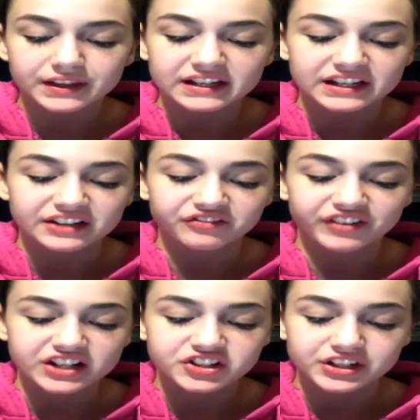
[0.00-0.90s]
like an
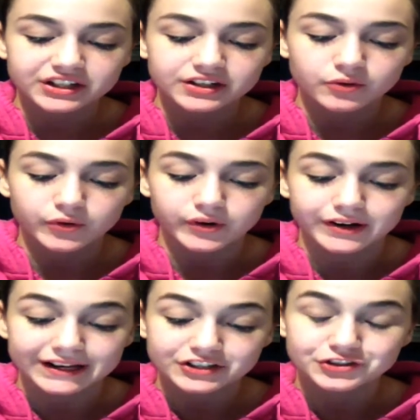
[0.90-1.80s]
infection or an
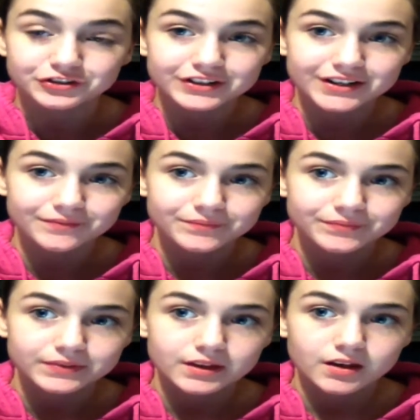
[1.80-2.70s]
injury,
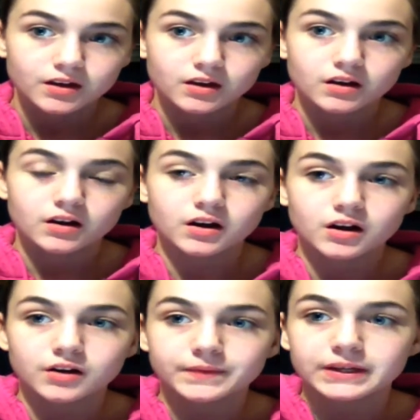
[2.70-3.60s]

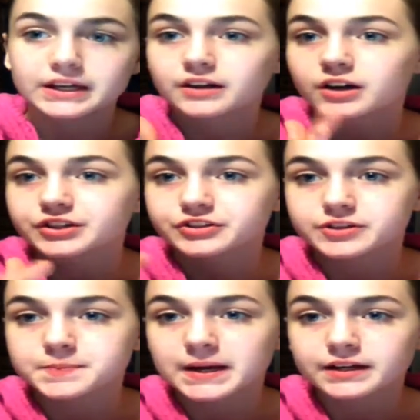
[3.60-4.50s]
it can cause your
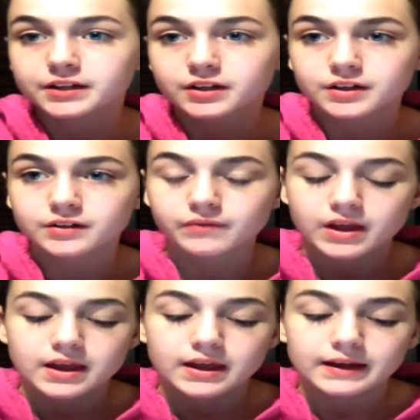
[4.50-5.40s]
spine to curve,
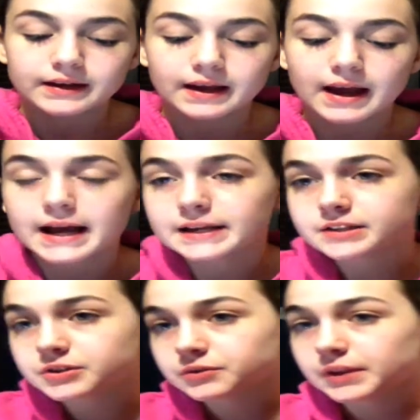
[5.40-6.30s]
and
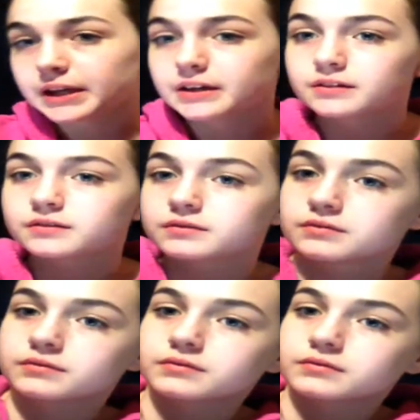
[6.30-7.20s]
as you like
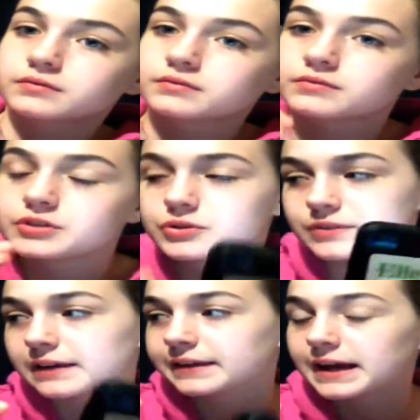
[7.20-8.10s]
do
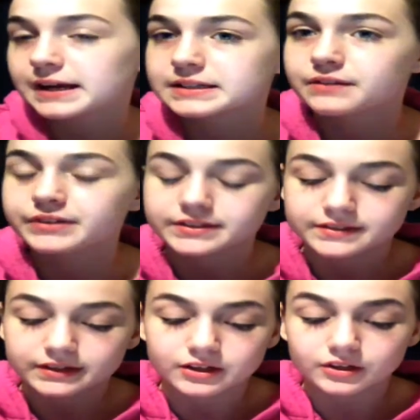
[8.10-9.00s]
daily activities,
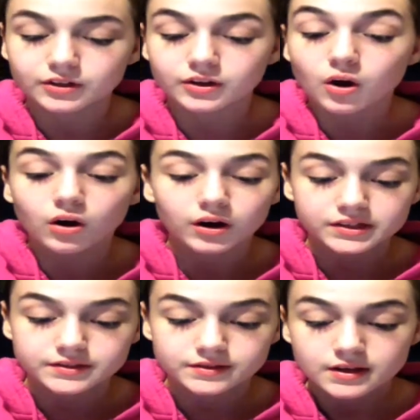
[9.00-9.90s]
and
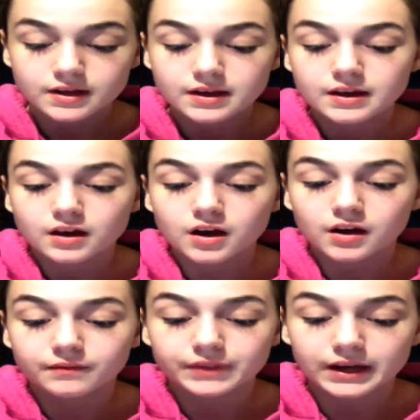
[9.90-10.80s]
cause
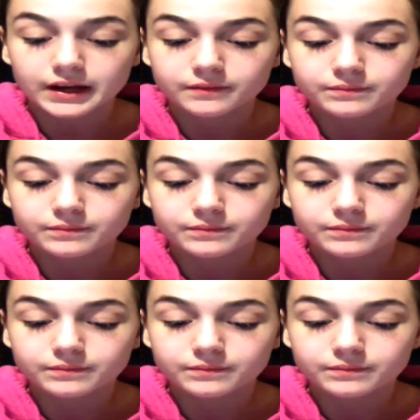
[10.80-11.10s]
that